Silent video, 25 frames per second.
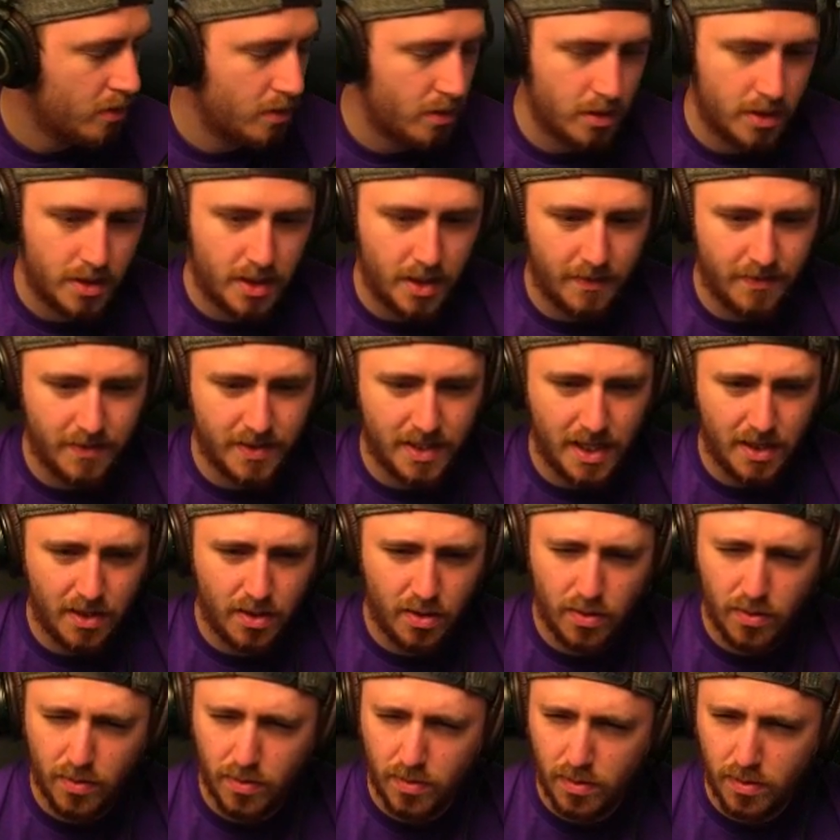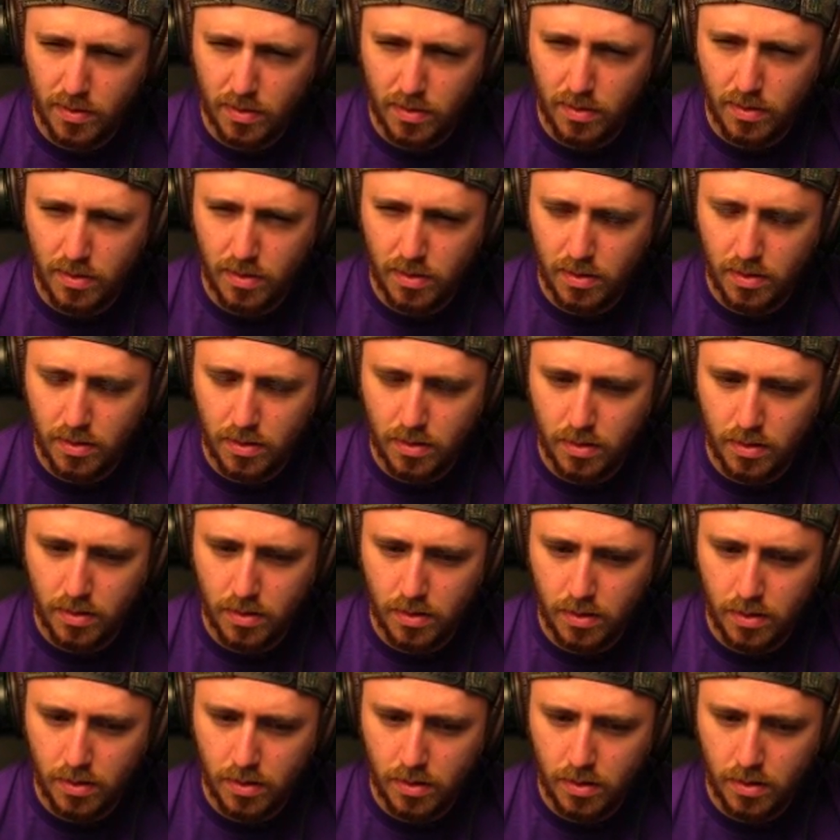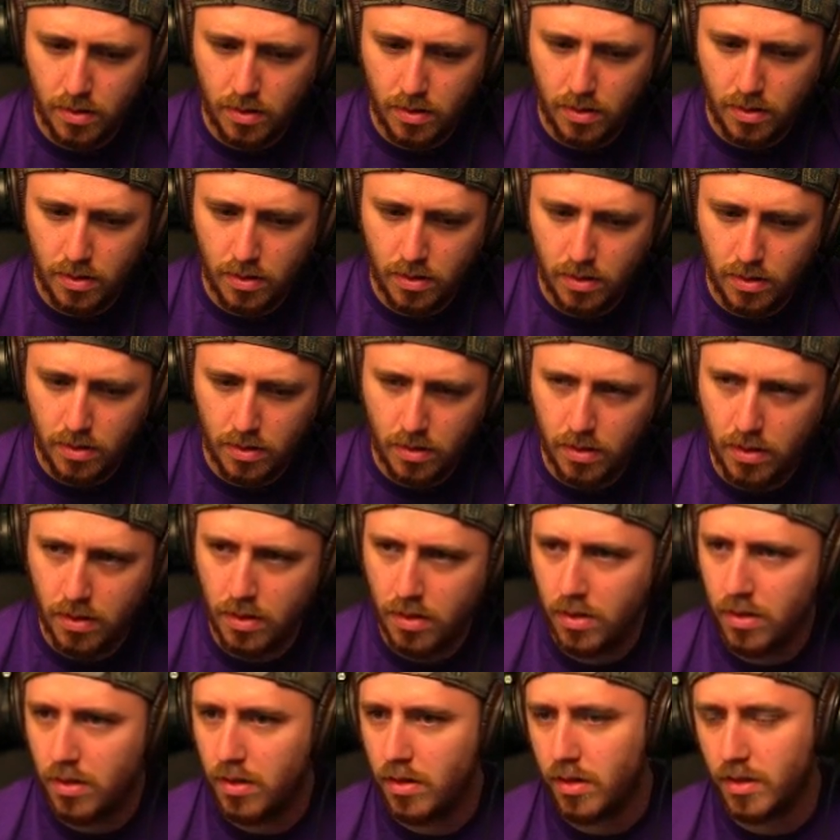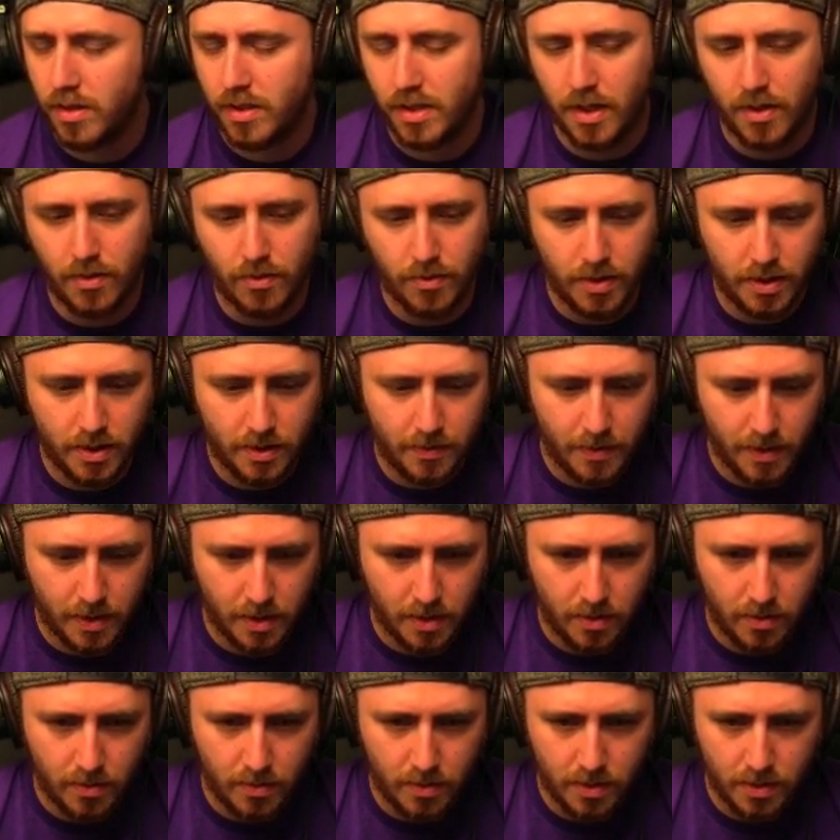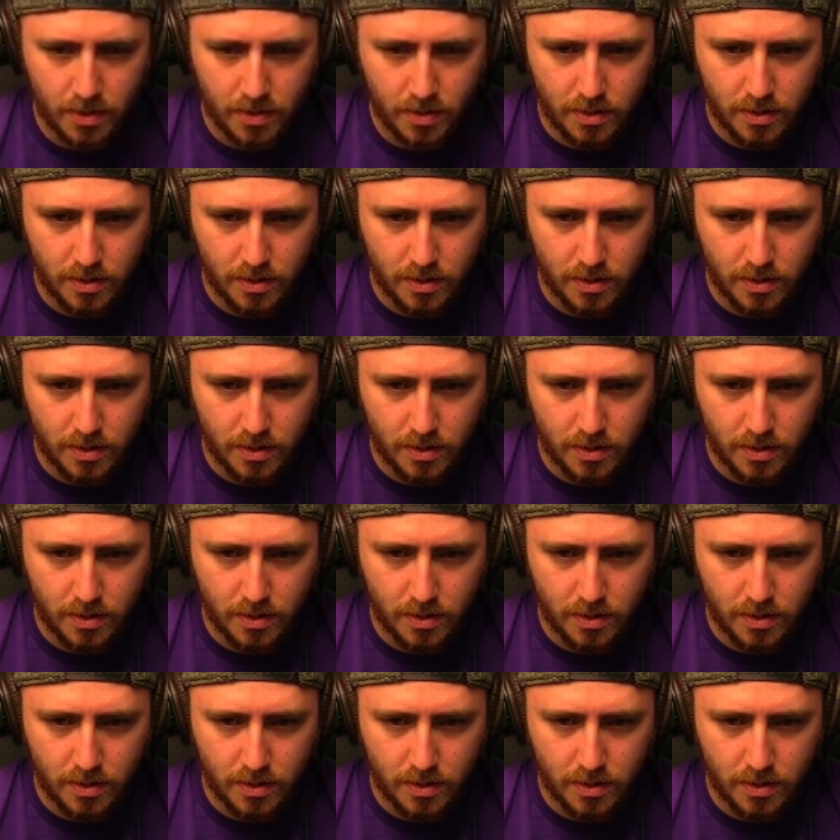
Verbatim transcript: Steph, is that you? What? Let me see. Is that Reese making noise?